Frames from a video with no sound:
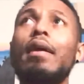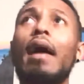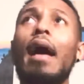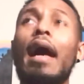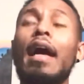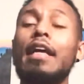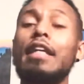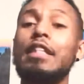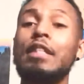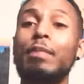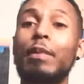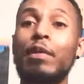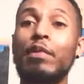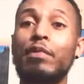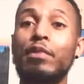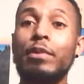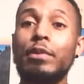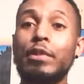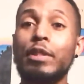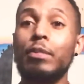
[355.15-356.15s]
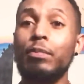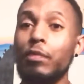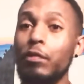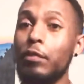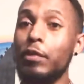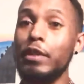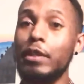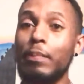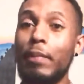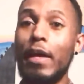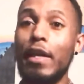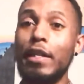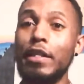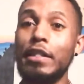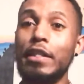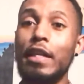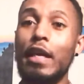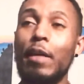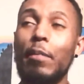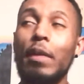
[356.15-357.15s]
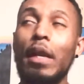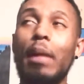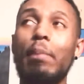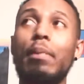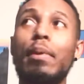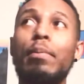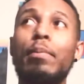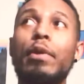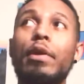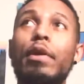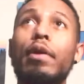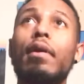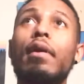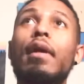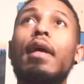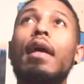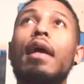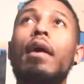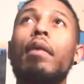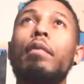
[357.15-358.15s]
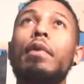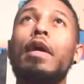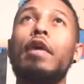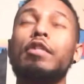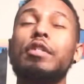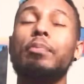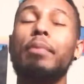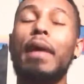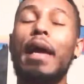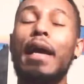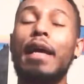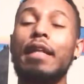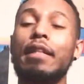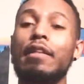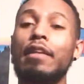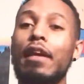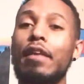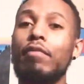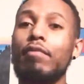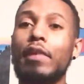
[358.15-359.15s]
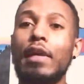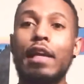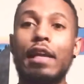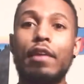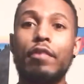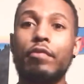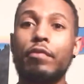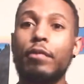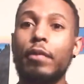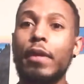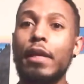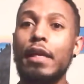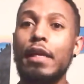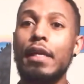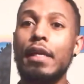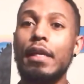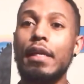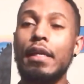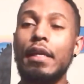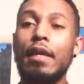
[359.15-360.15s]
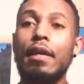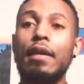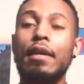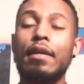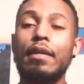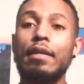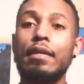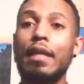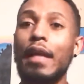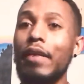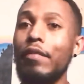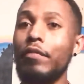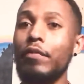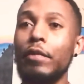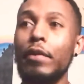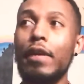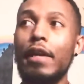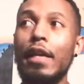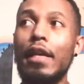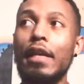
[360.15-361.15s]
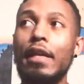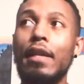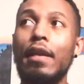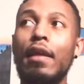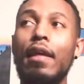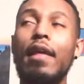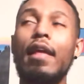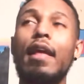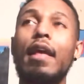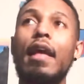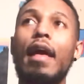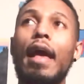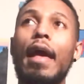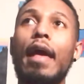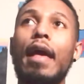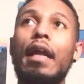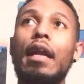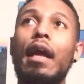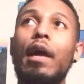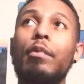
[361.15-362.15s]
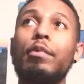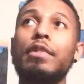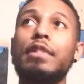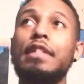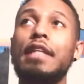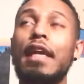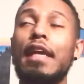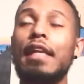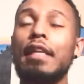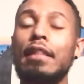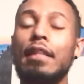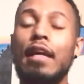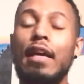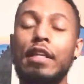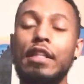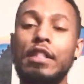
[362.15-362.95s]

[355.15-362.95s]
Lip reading: I can speak fluent Spanish now, but I remember when I was back in like 8th grade, 9th grade, and I was taking a lot of